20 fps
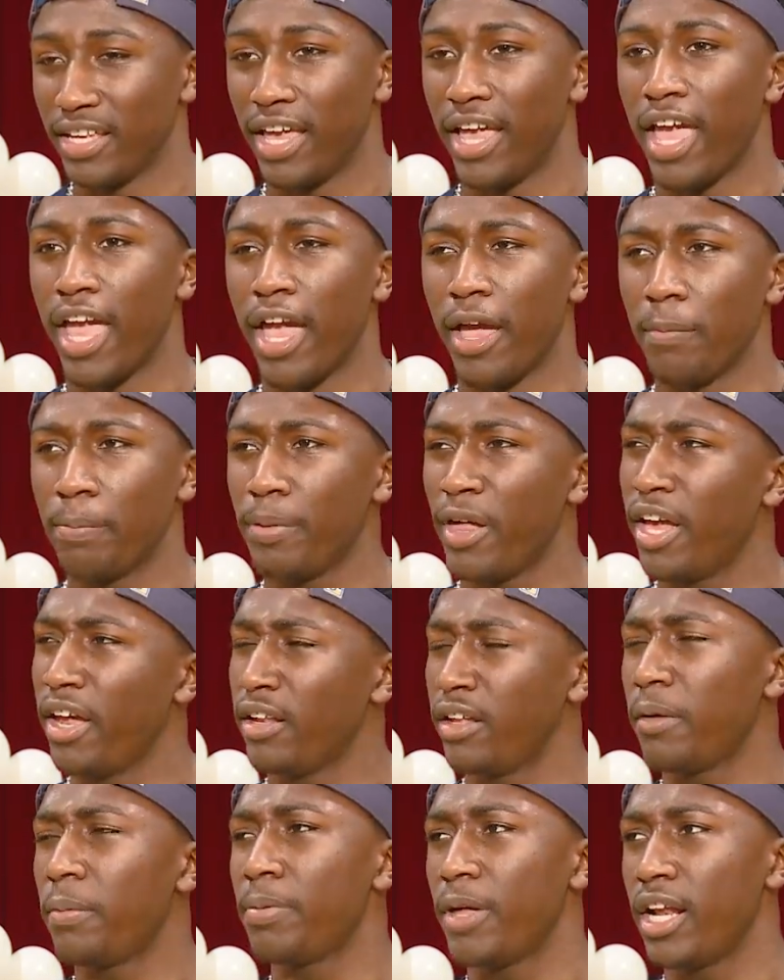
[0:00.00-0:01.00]
Yeah, it
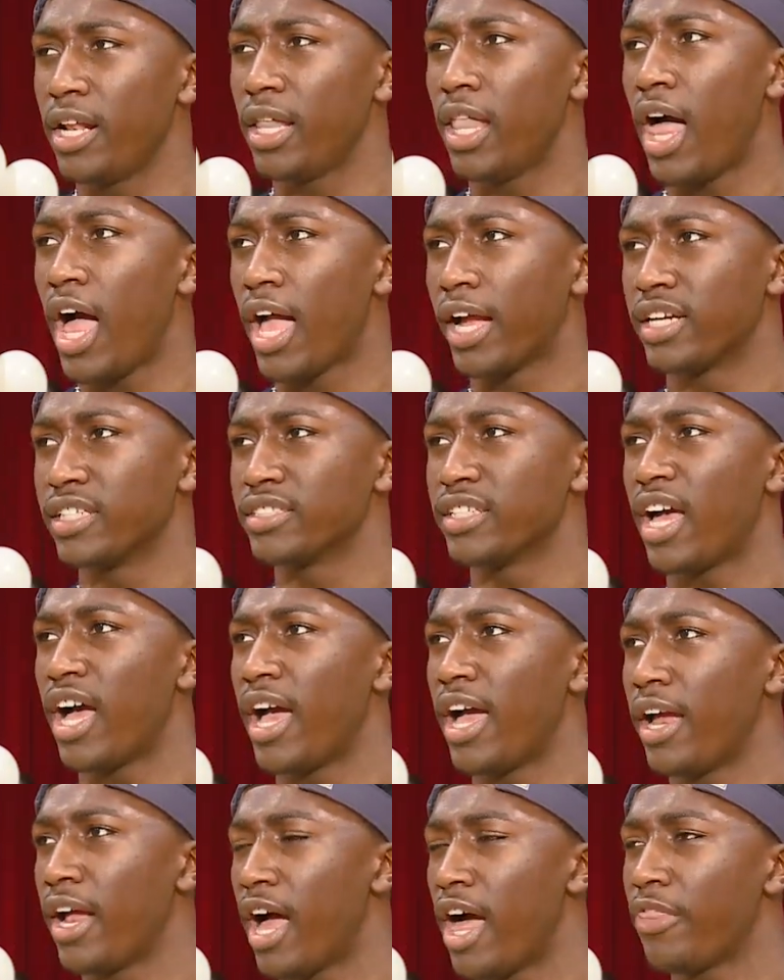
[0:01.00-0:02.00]
played a lot, because
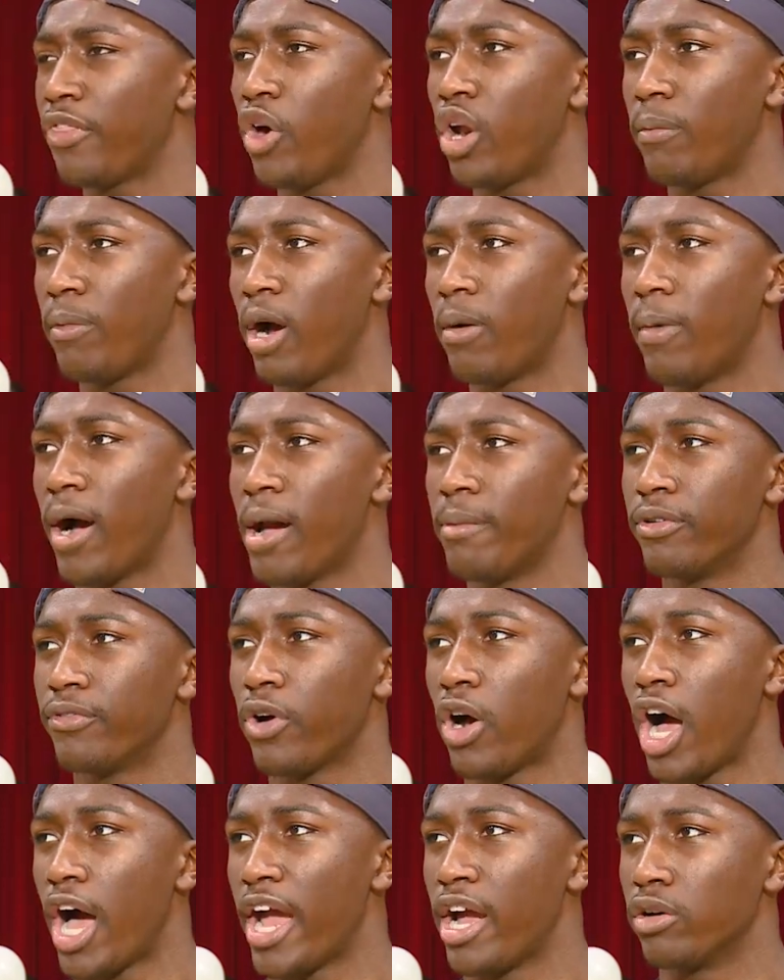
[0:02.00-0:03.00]
I thought about Miami
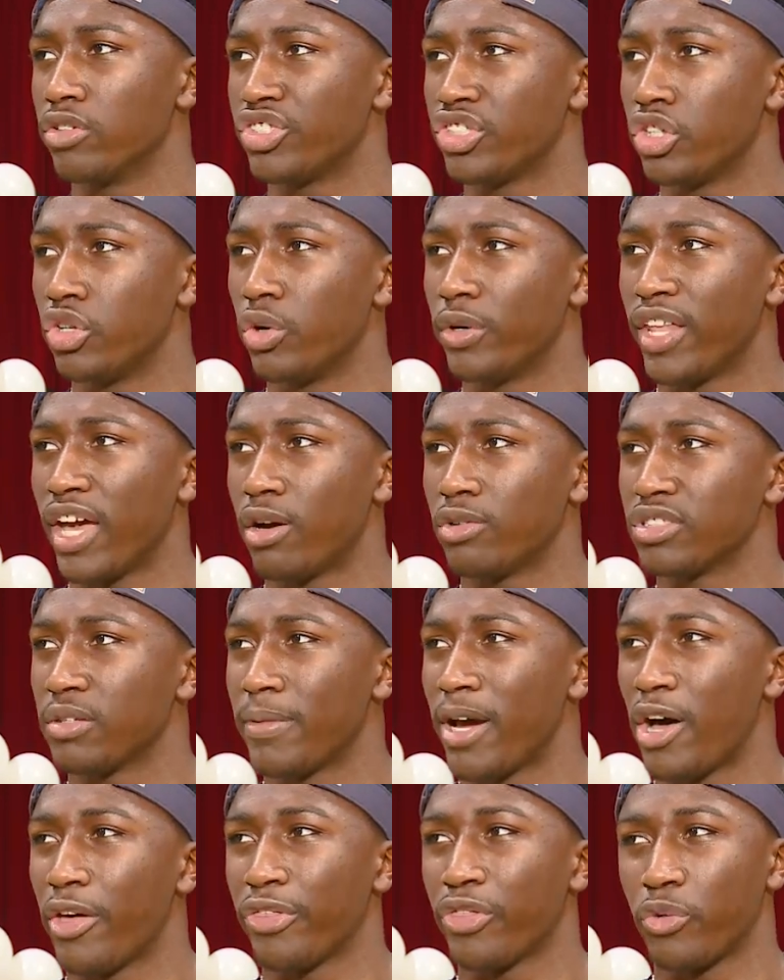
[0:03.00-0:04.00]
of Ohio too, and that was
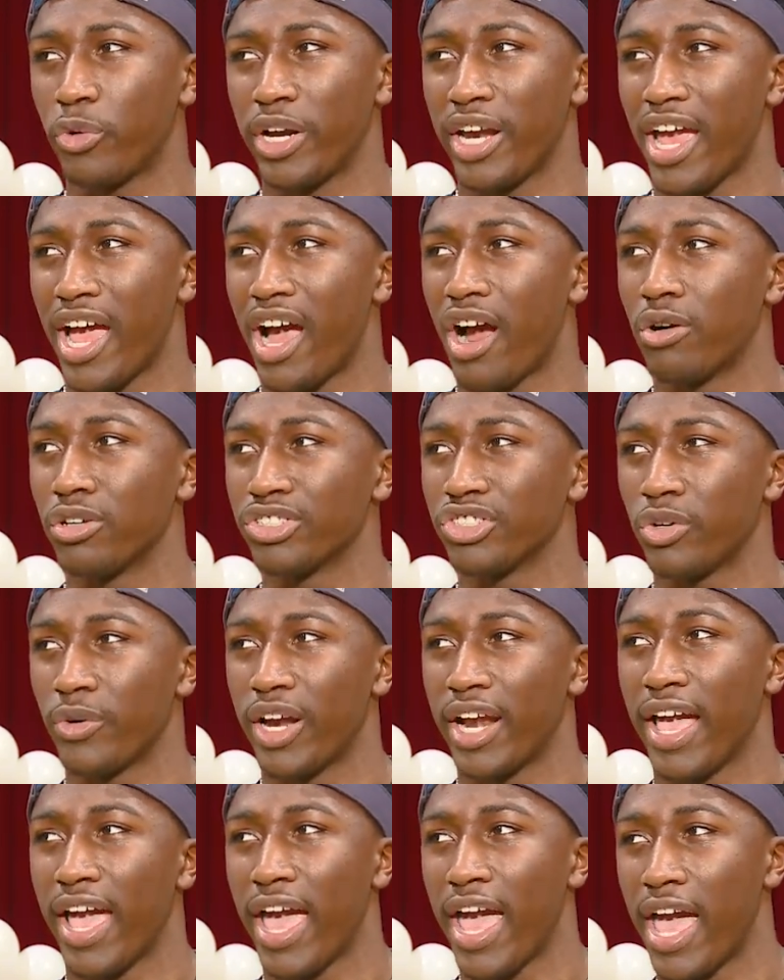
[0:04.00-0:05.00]
about 3 hours,
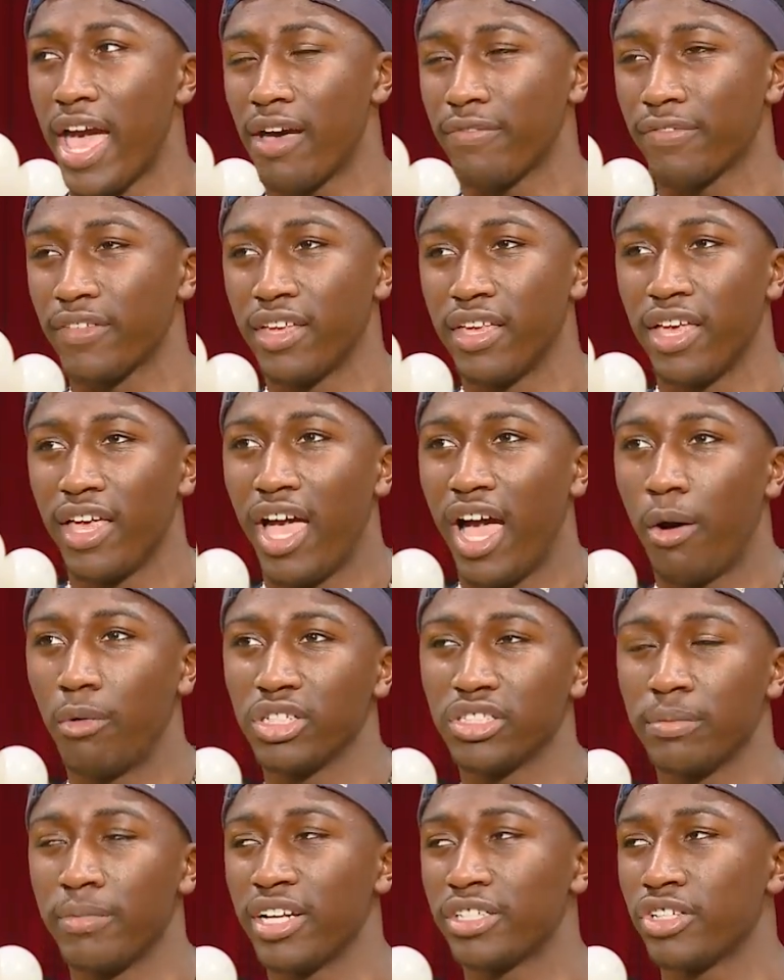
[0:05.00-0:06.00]
3.5. I
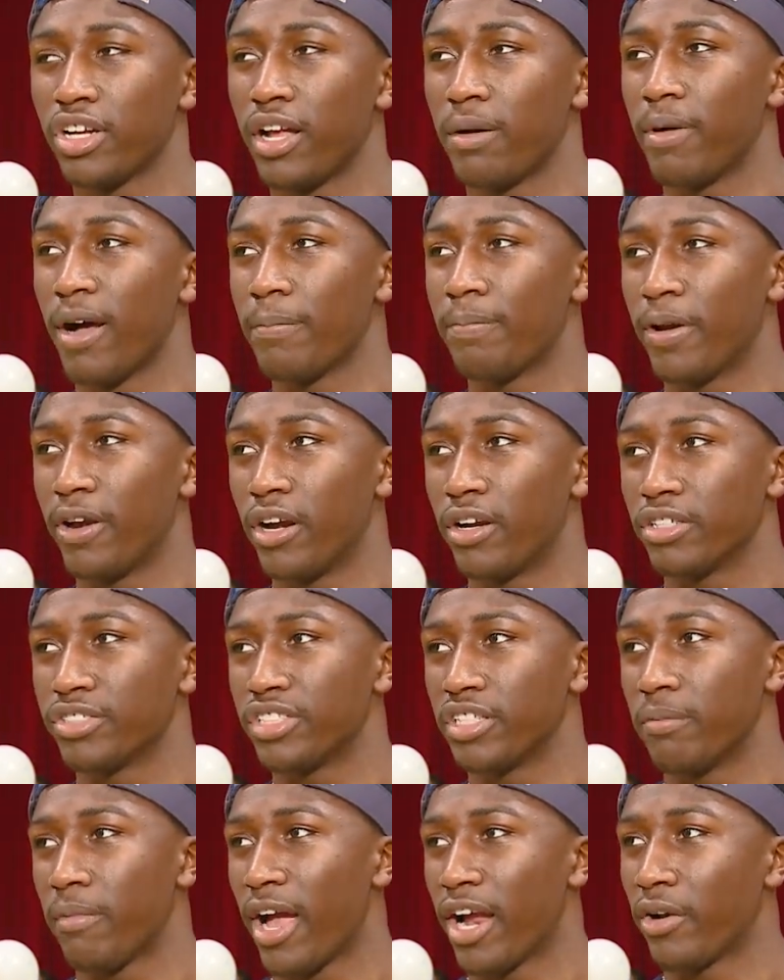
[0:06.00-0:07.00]
wanted to make sure that my
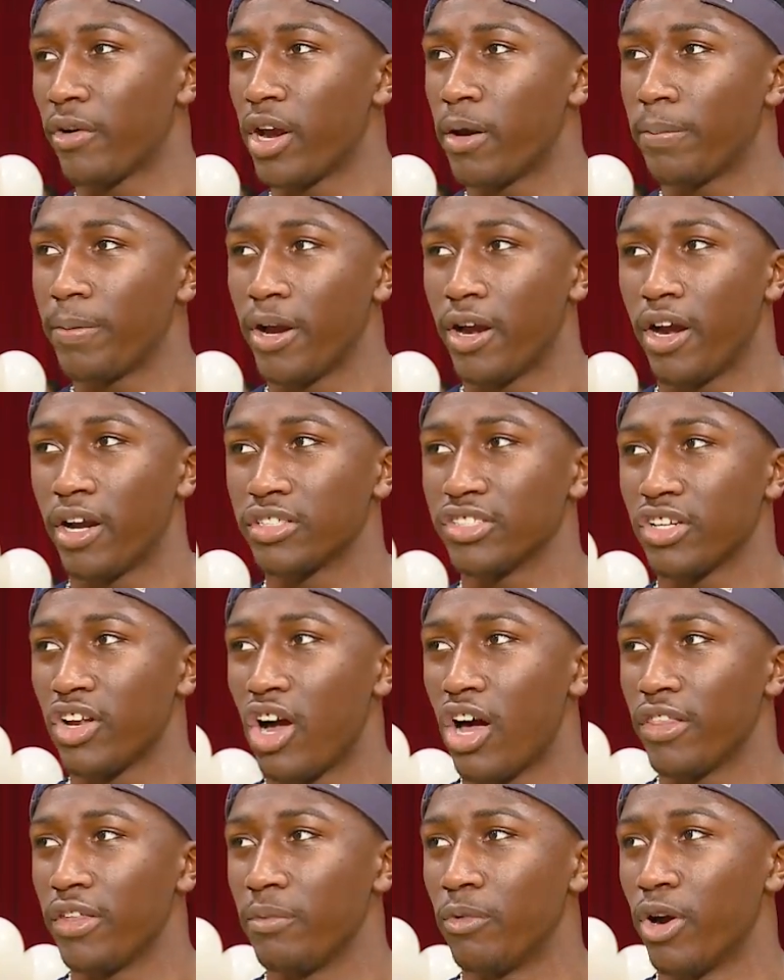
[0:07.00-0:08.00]
parents and my grandparents and
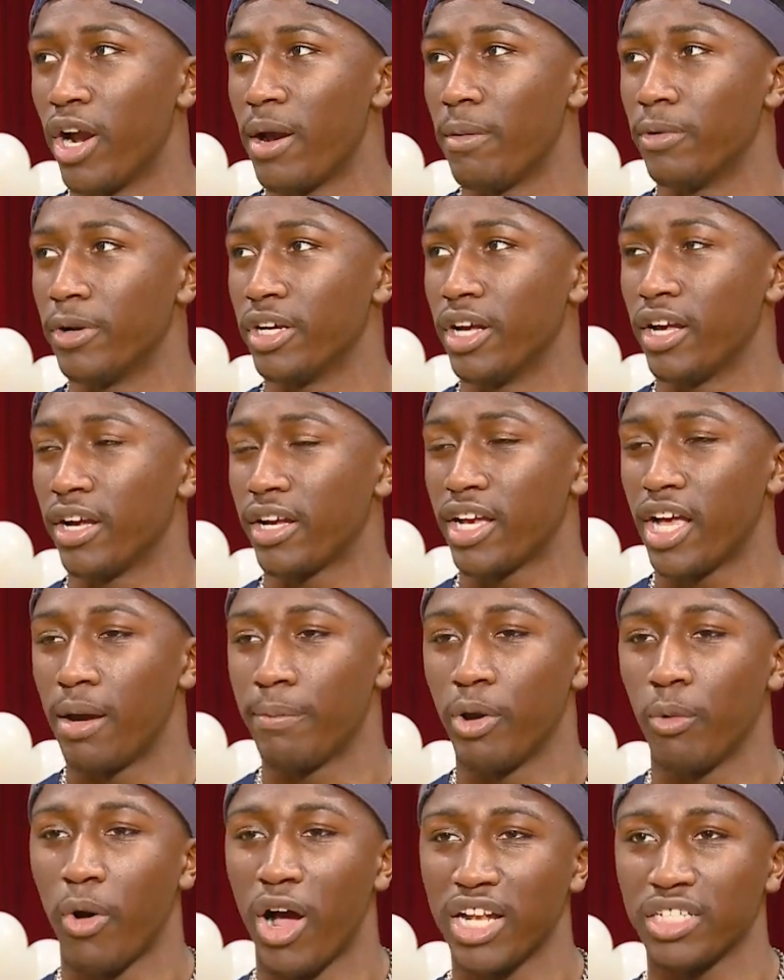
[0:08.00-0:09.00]
all of them were able to
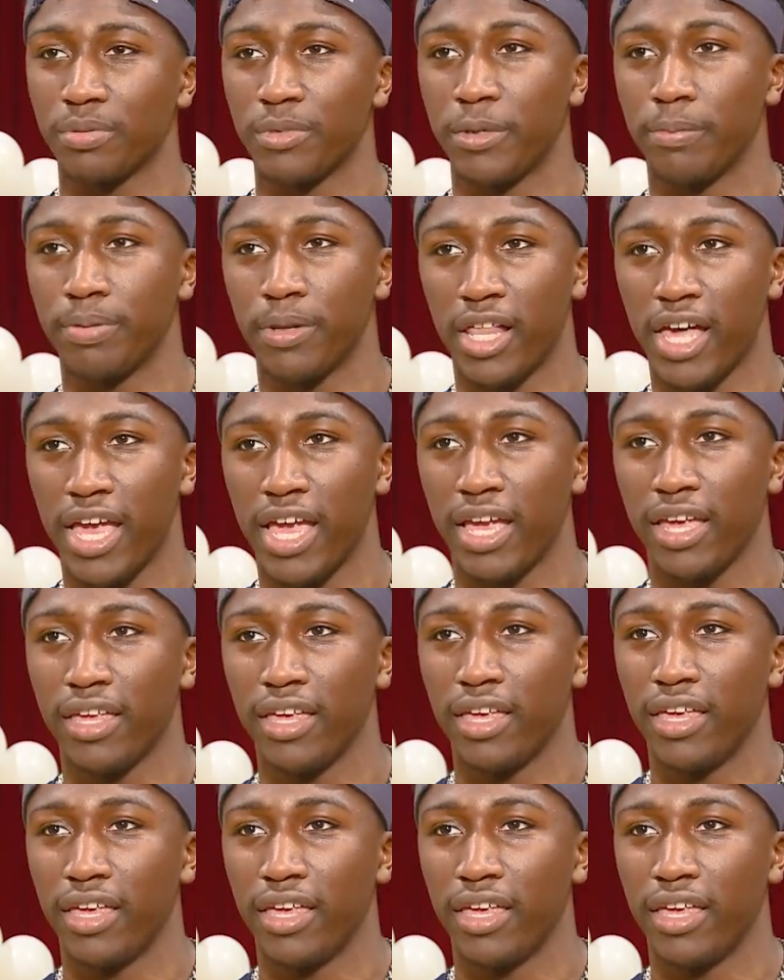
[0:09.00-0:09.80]
come and watch me play